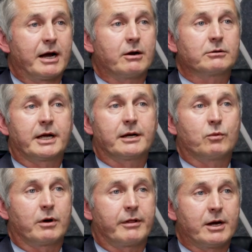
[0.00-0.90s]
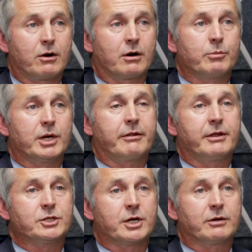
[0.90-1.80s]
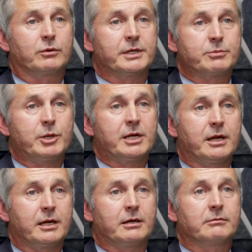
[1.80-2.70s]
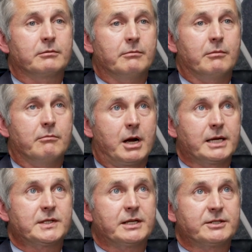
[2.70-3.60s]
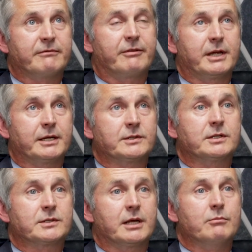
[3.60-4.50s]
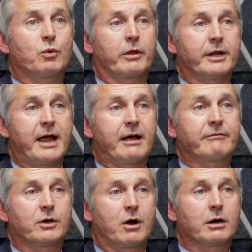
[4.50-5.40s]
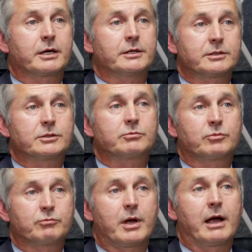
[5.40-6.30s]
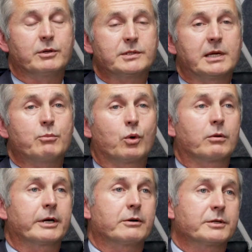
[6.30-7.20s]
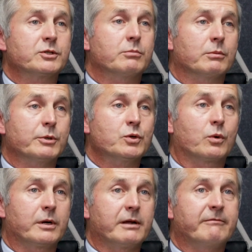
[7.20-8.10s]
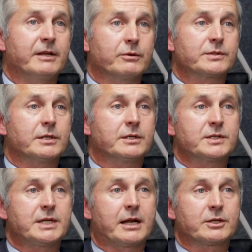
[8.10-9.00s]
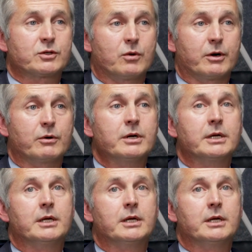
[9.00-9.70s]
out kind of where they are, but I think generally speaking, my sense of things is that more than half the caucus, I would say bordering on a supermajority, feels that the status quo,